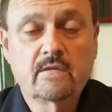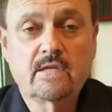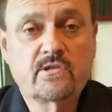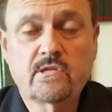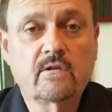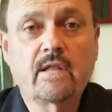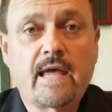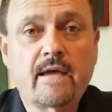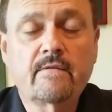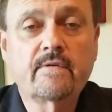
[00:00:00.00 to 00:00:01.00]
that still
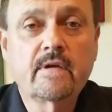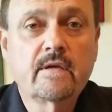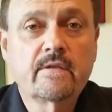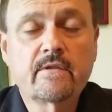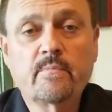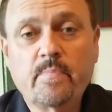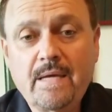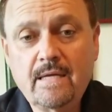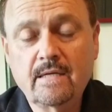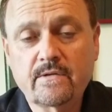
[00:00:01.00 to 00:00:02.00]
have their
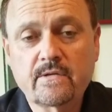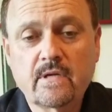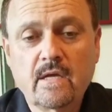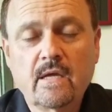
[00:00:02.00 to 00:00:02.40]
penis.